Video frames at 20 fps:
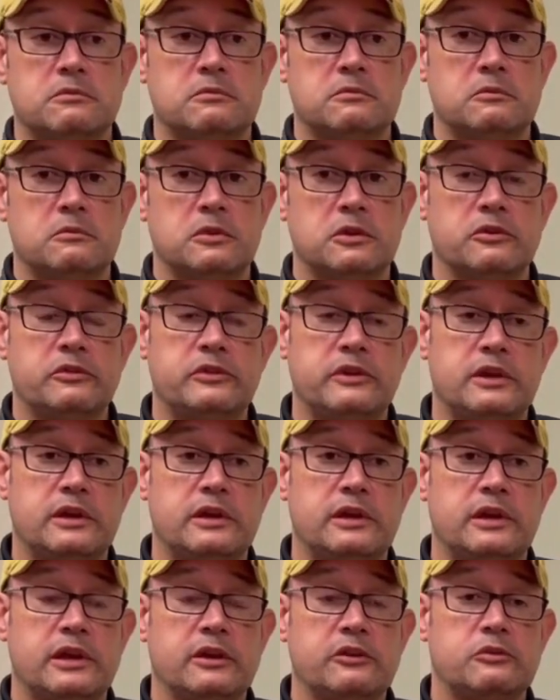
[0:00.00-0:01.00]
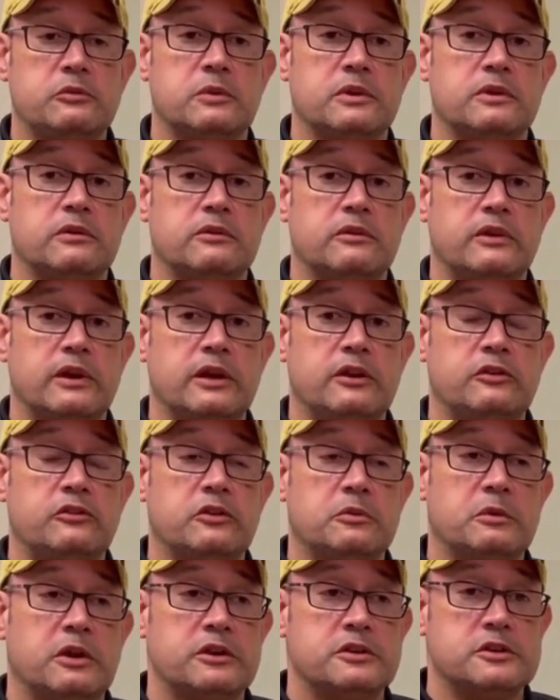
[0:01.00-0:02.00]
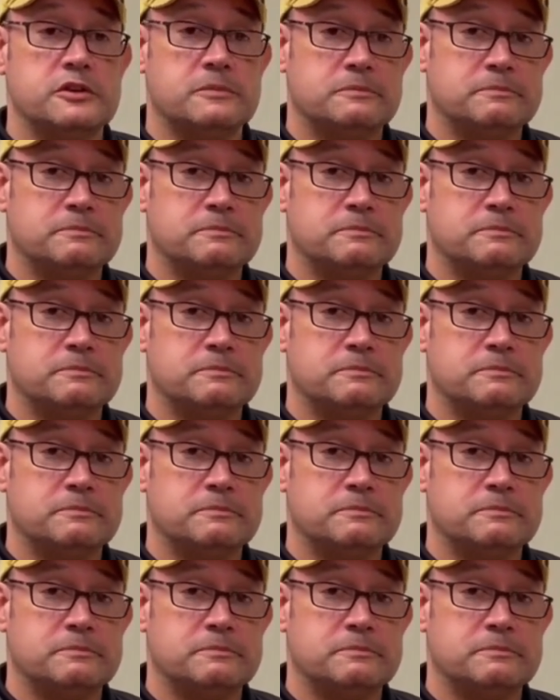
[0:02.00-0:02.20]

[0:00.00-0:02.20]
we'll see you in the next one. Thank you so much.